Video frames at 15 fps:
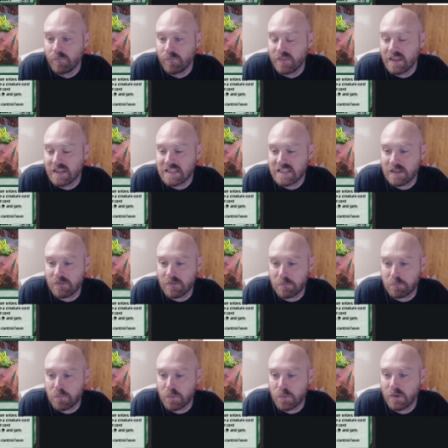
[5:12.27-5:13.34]
this seems
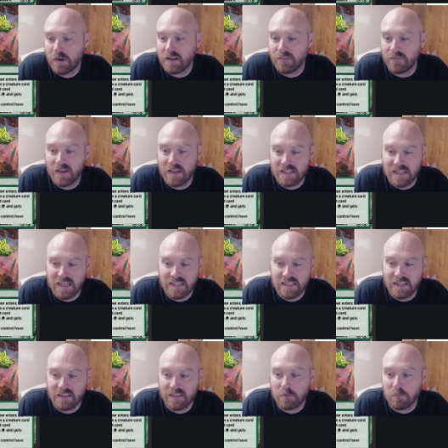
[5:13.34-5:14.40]
pretty
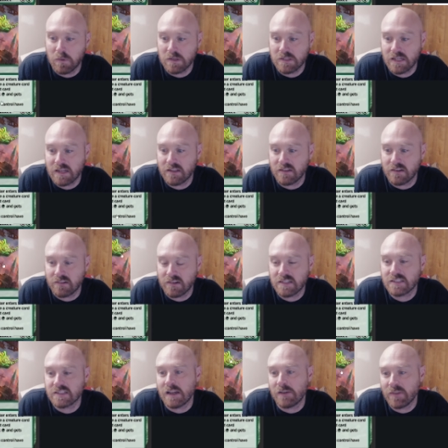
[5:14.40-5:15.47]
fantastic. And then multicolored
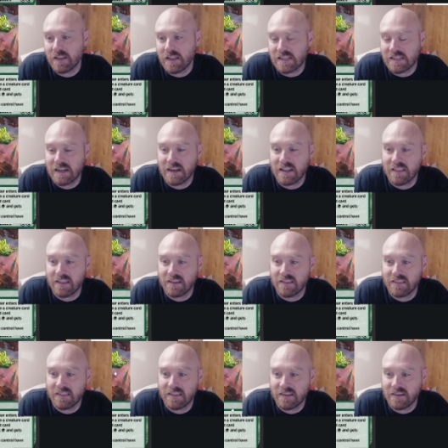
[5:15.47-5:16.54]
creatures. I mean, that's kind
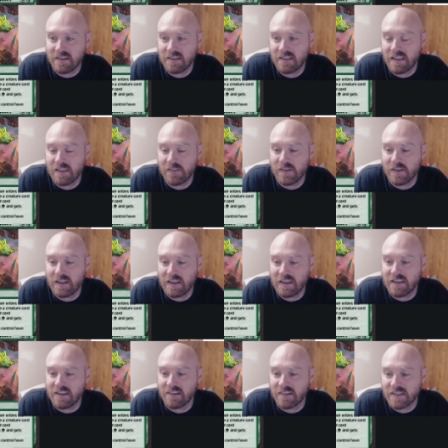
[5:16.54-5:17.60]
of the give and take
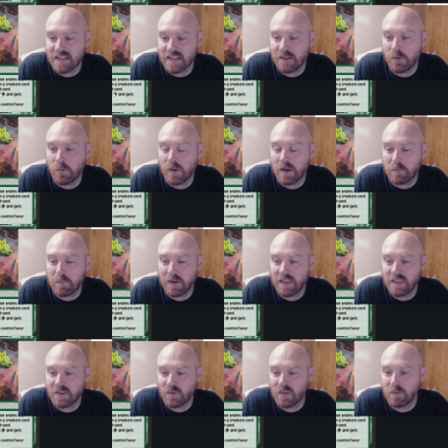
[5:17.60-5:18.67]
here is that you want to play
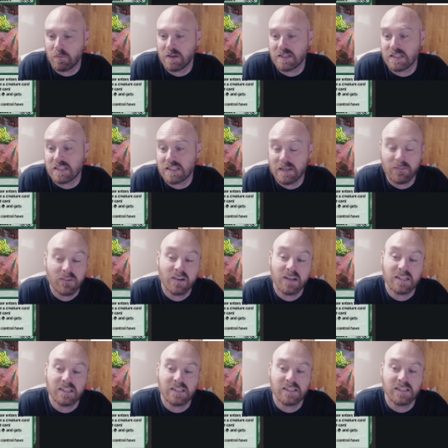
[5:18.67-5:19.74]
this with a bunch of cheap
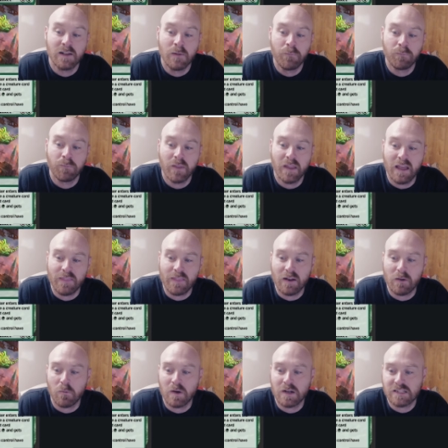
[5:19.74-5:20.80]
creatures, and then
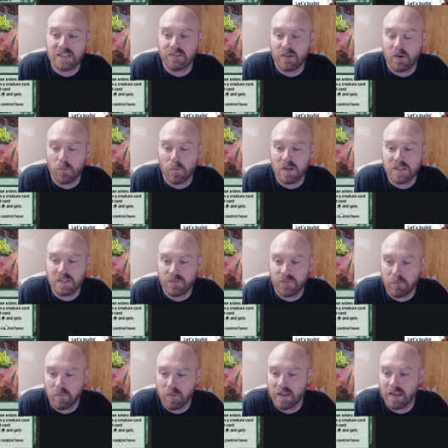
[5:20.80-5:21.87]
it wants to reward you
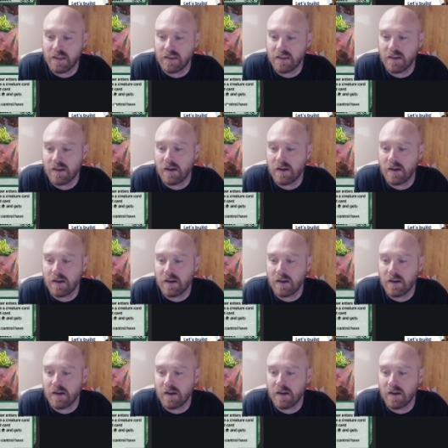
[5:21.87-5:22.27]
for playing